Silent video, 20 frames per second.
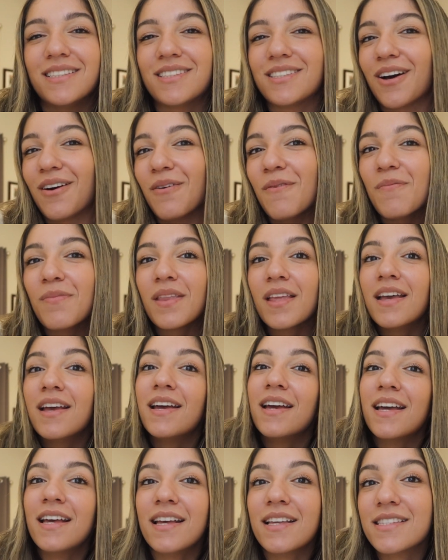So
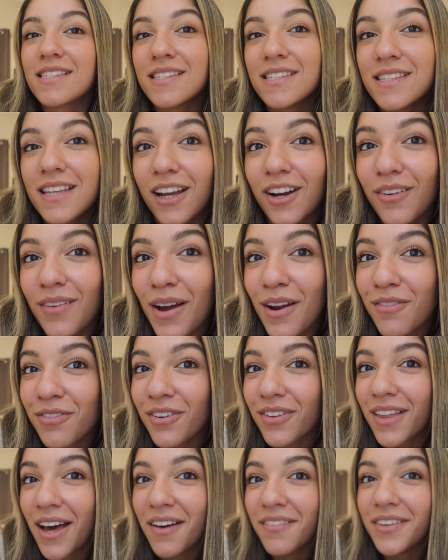stick around
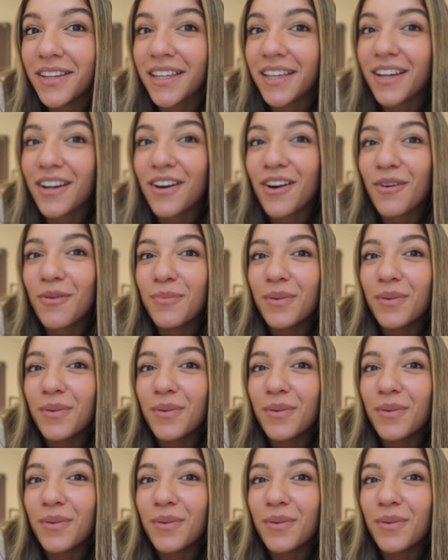for that video.